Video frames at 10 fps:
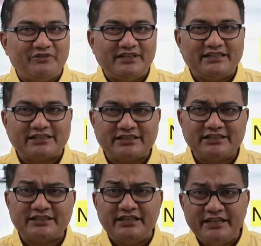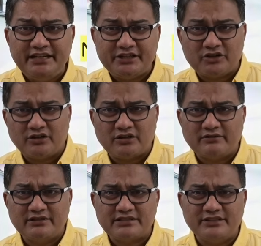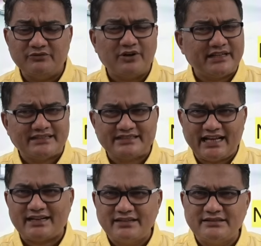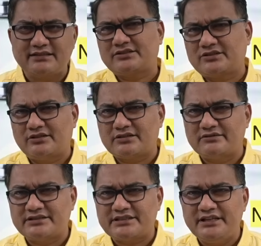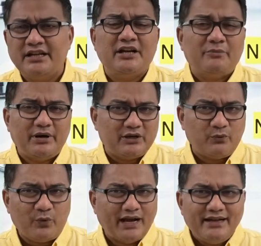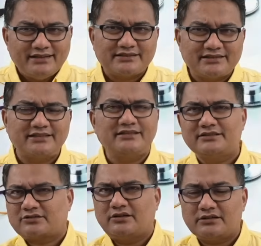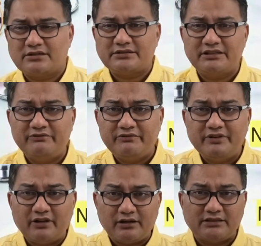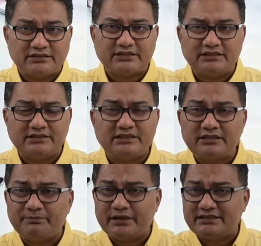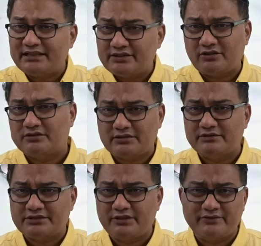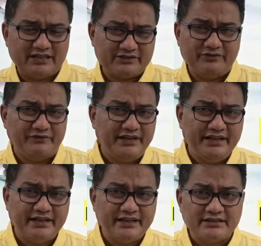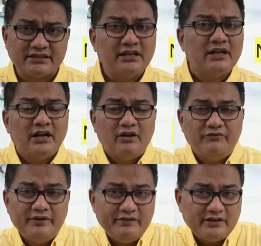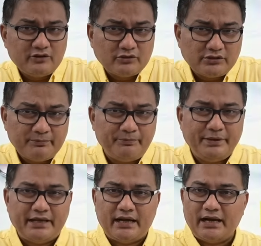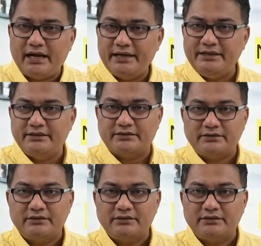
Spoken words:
will discuss NEET controversy. What exactly is this controversy? But while discussing this controversy, we will not discuss just the present controversy of last 15 days. We will go the behind